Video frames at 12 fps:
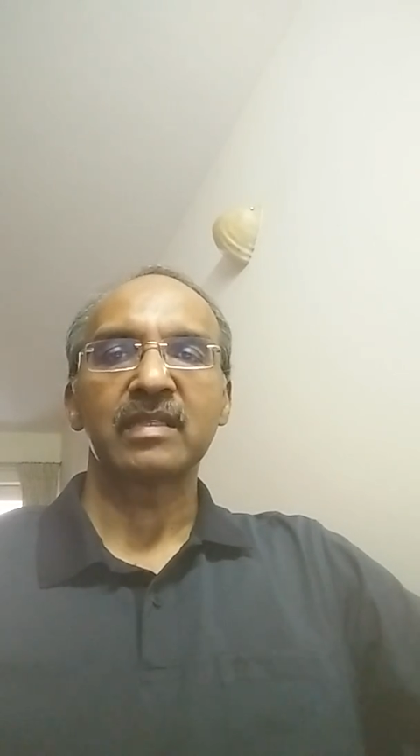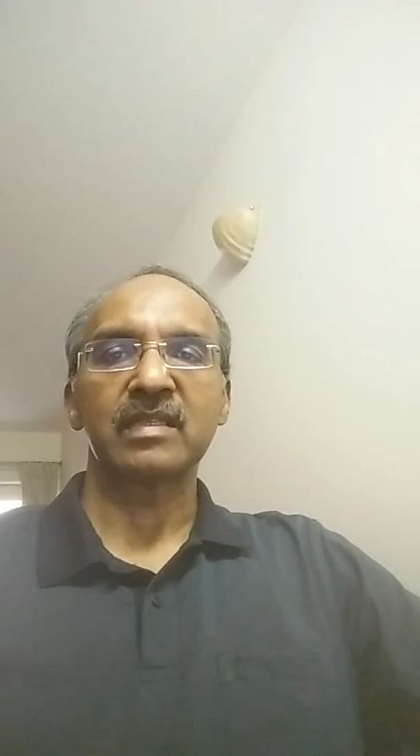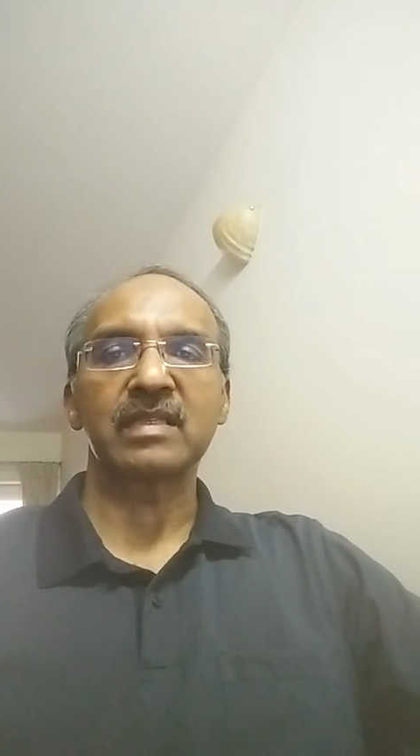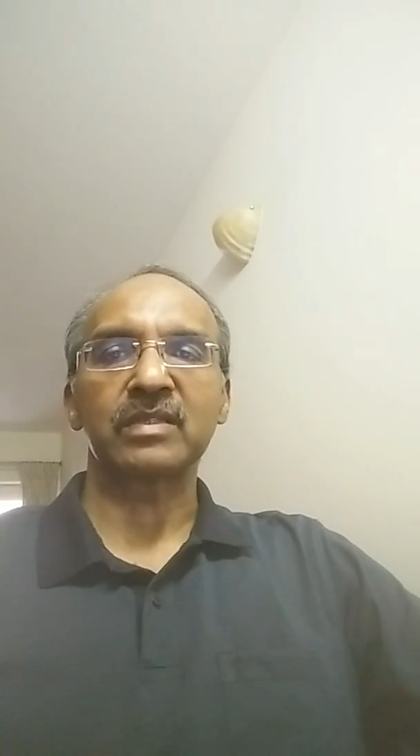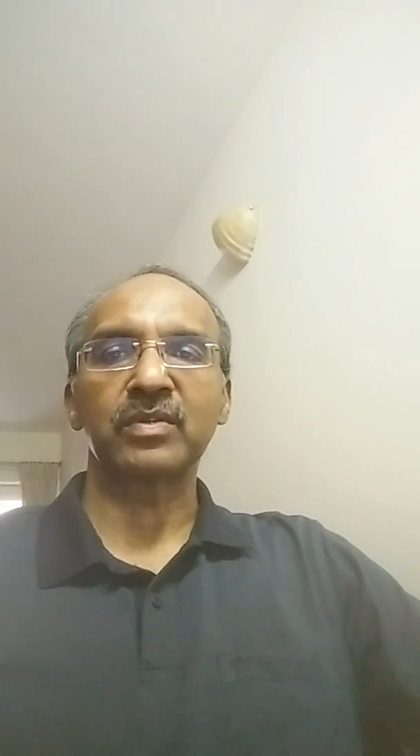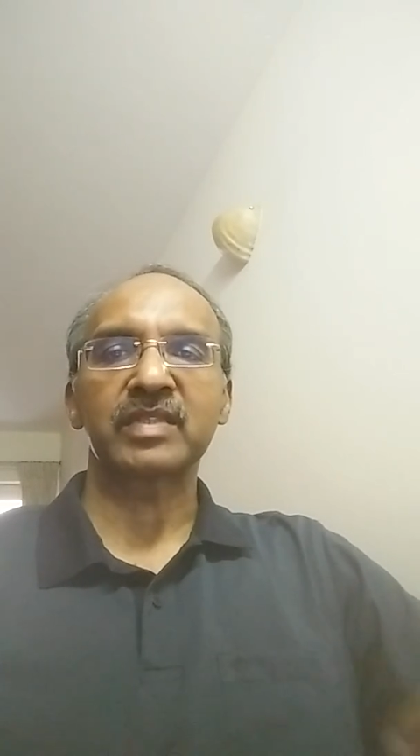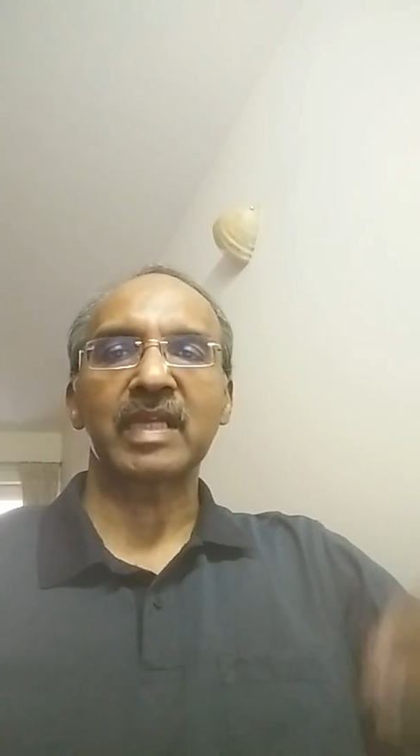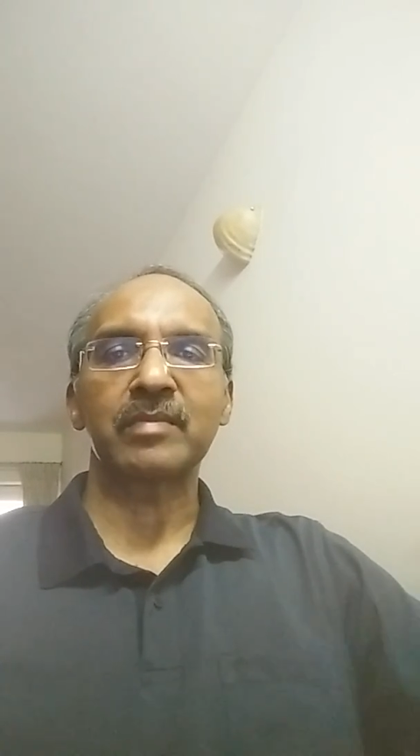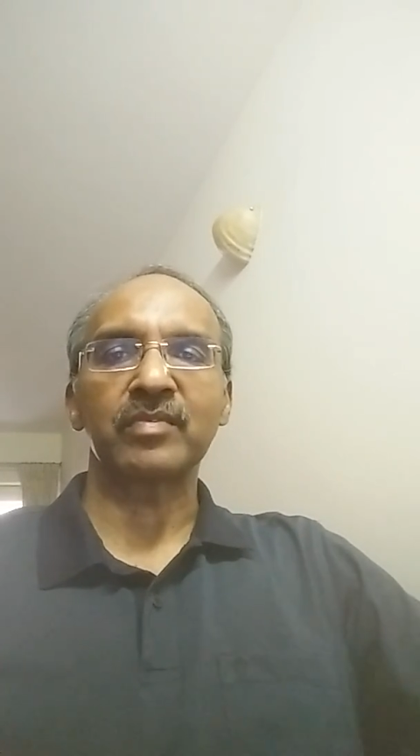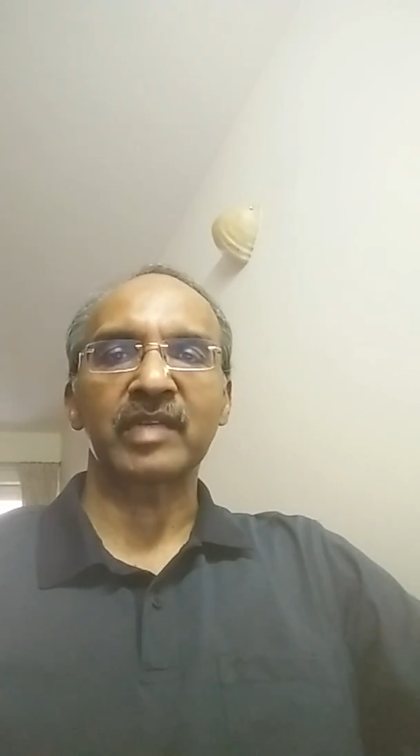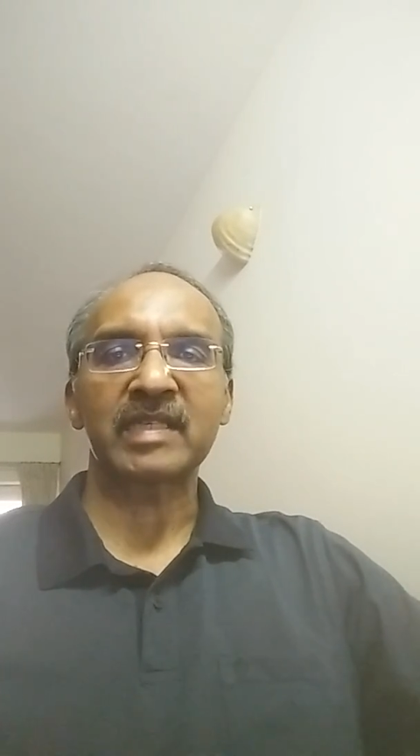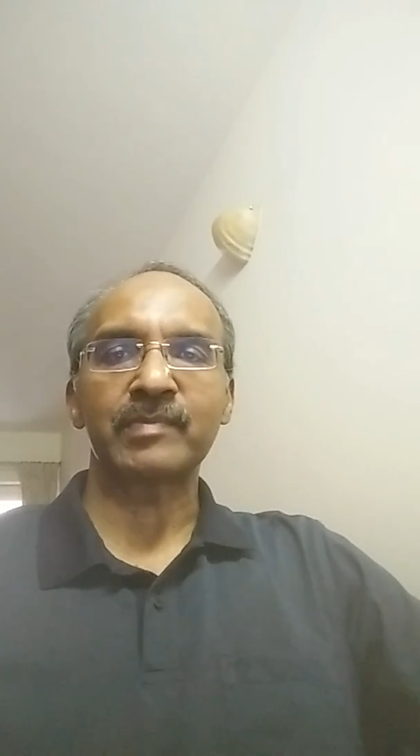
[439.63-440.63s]
It's a good time
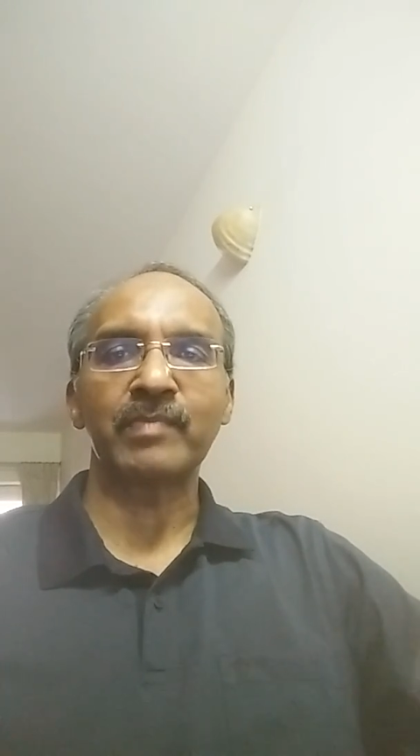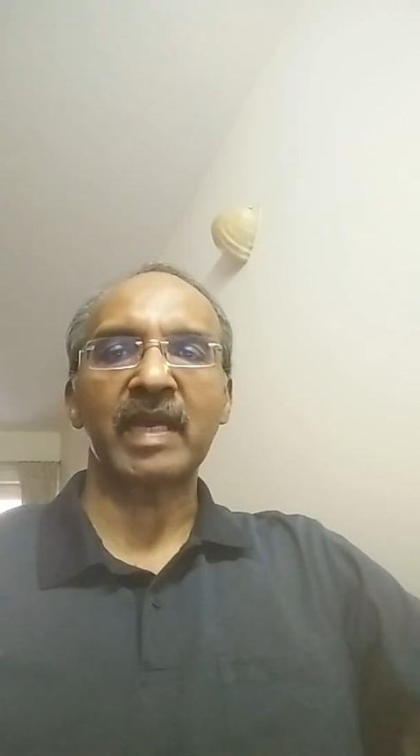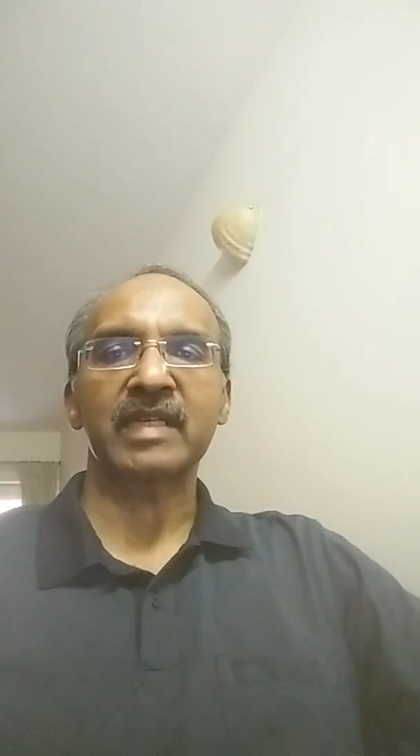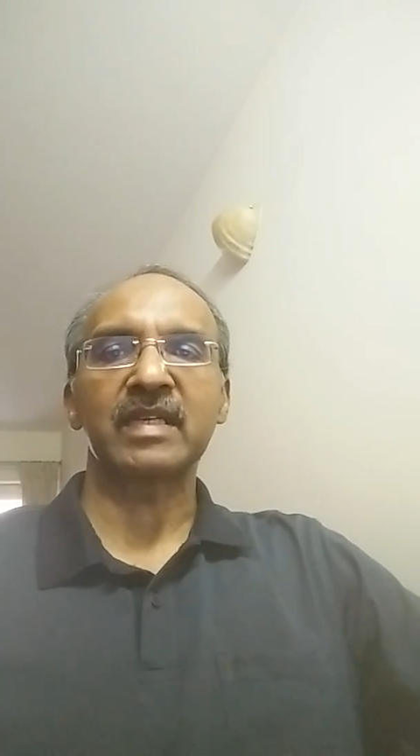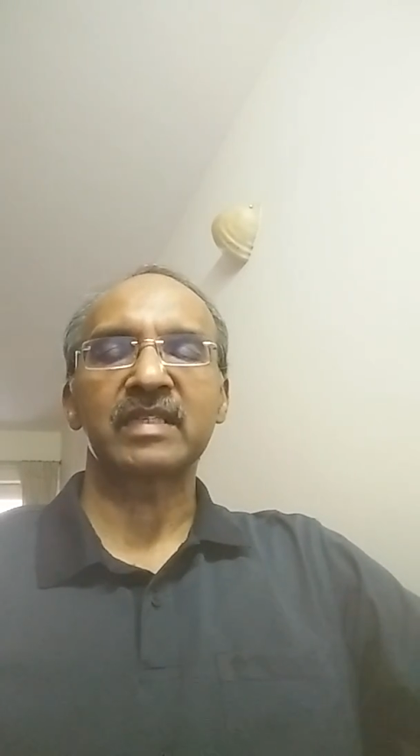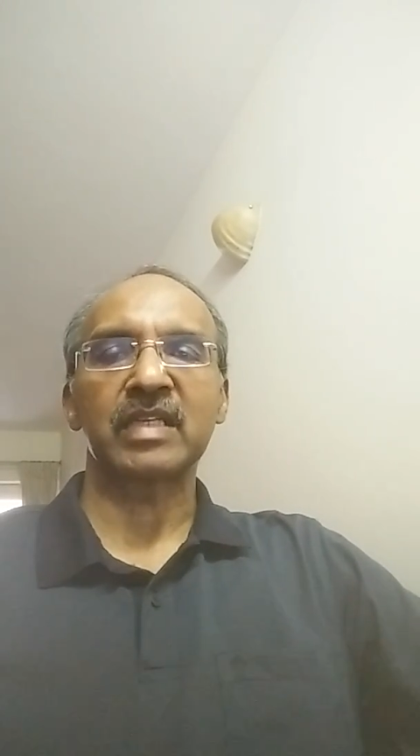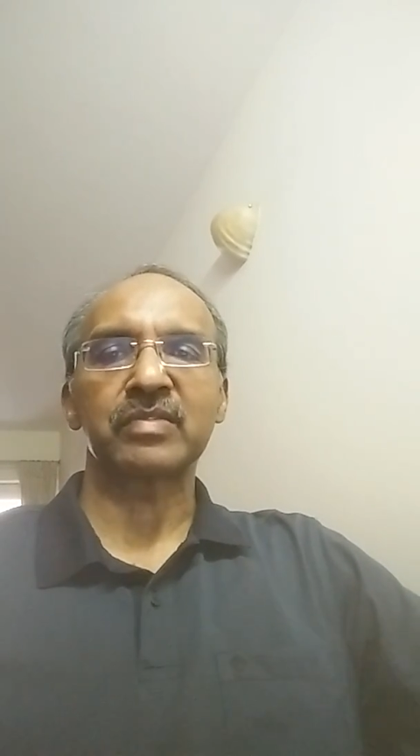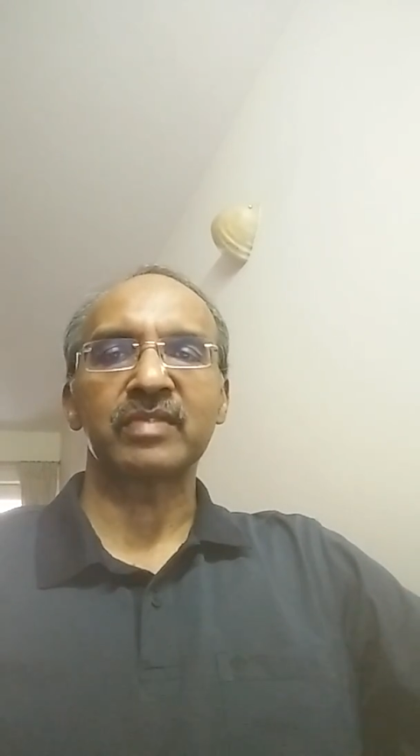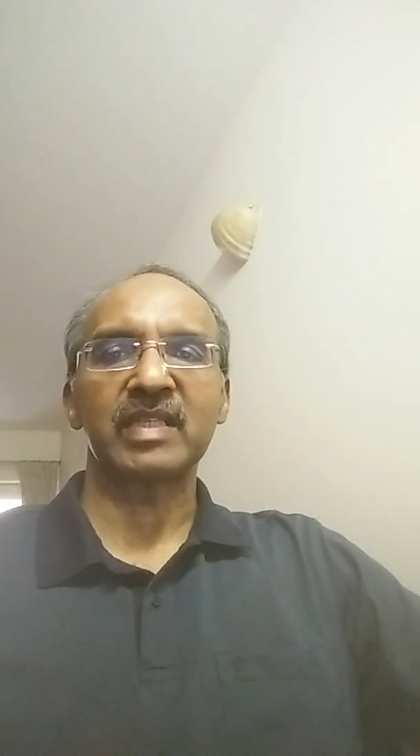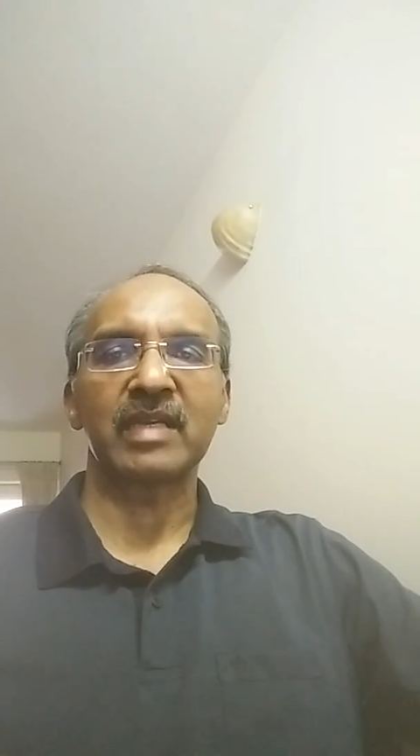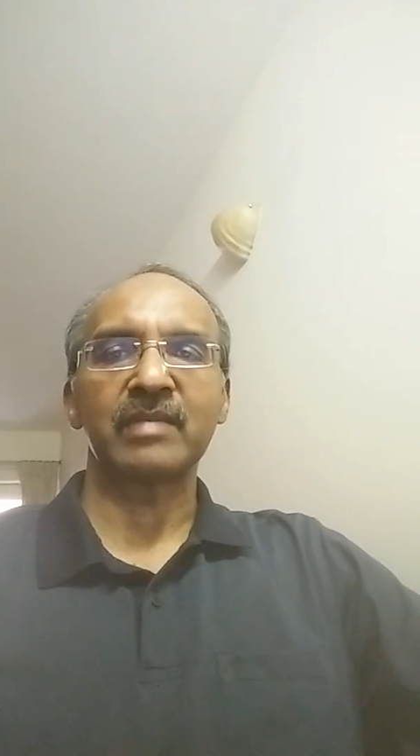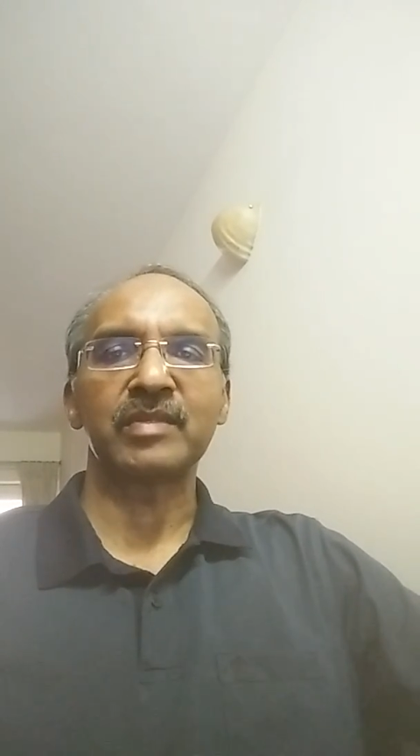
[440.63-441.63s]
to get back in touch
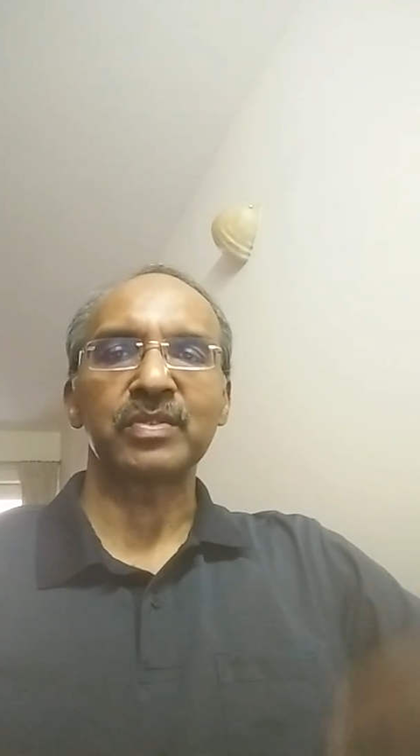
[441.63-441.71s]
with them.